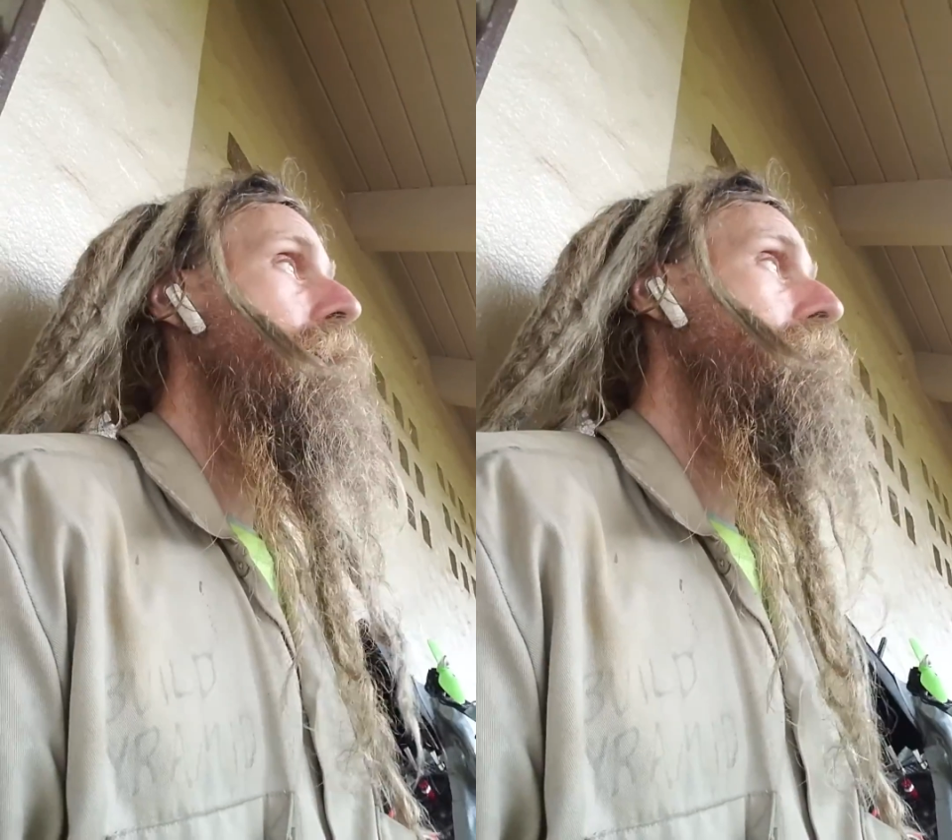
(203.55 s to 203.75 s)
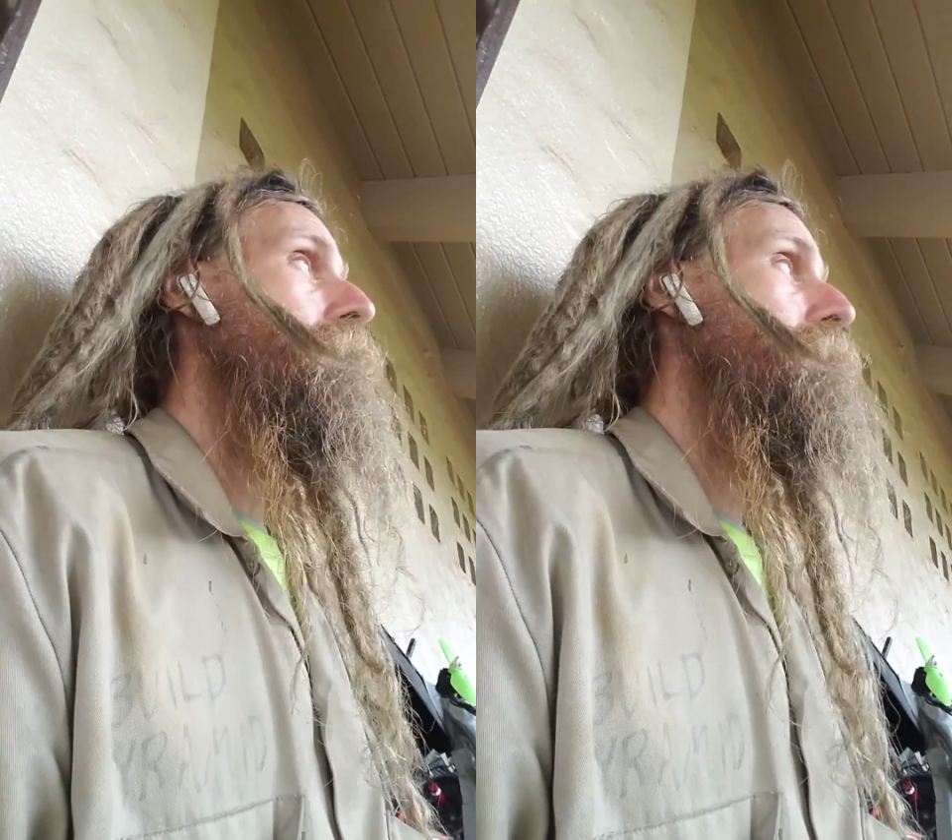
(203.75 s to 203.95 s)

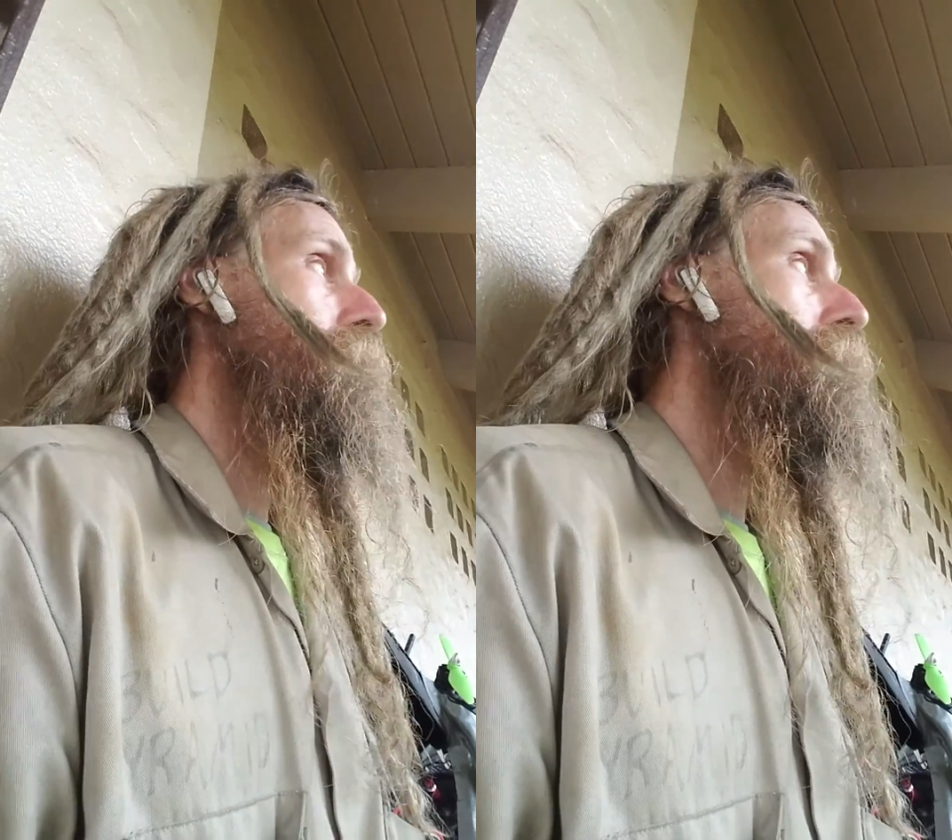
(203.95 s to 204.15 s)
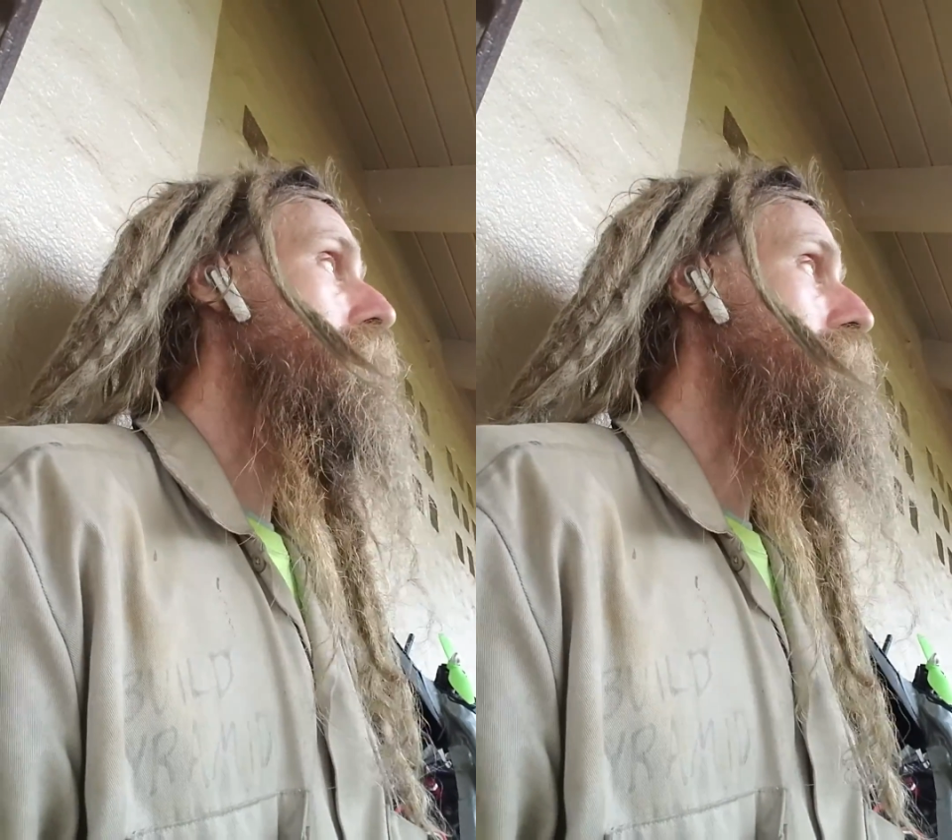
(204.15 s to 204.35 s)
and
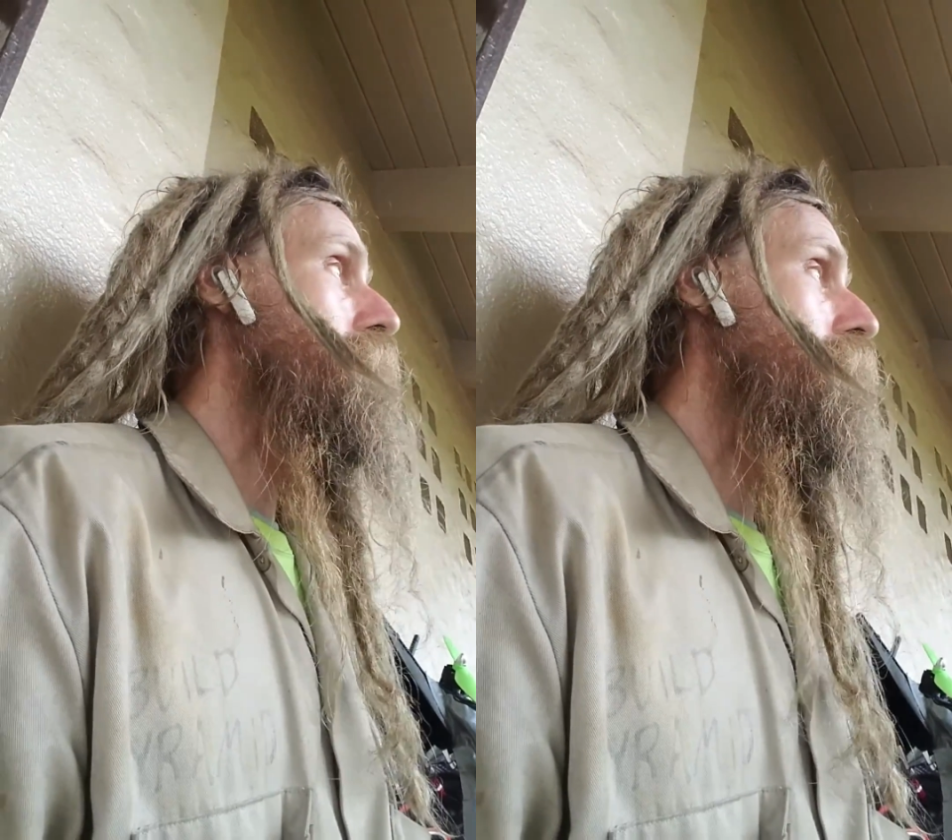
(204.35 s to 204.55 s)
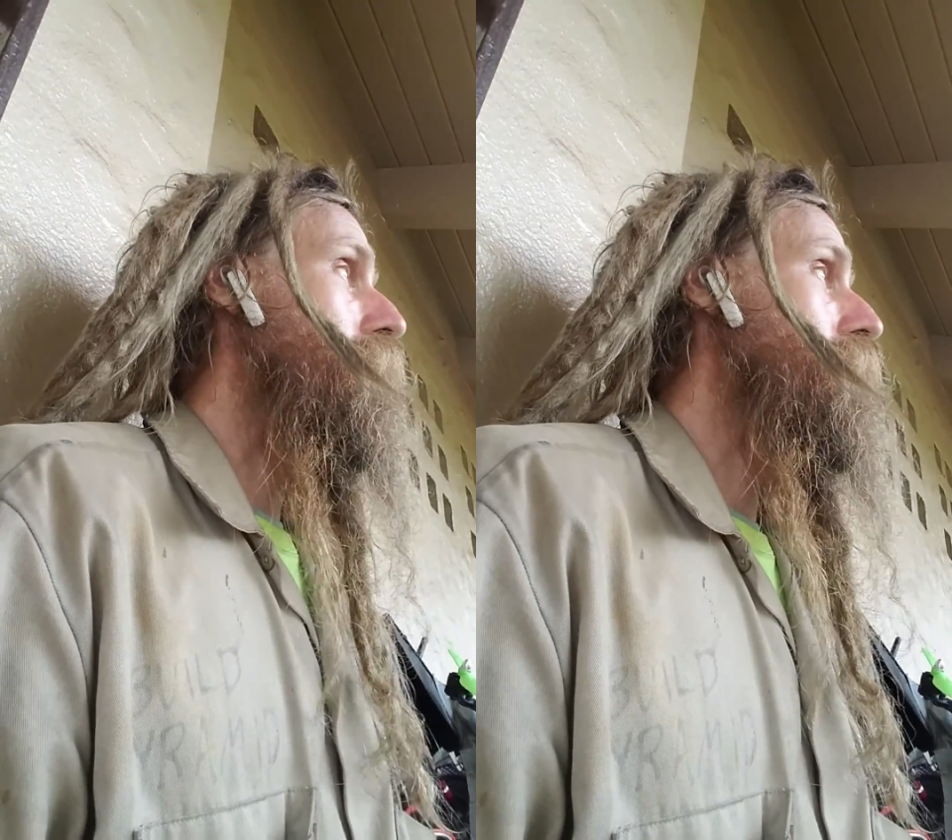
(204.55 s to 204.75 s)
then you have
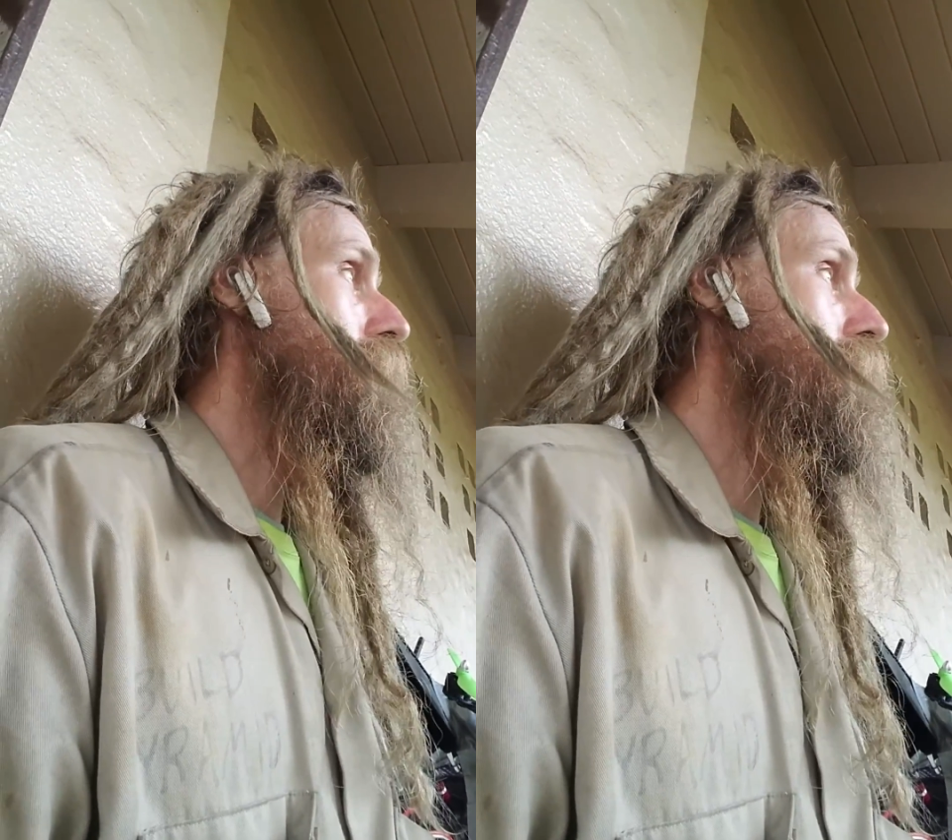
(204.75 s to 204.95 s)
to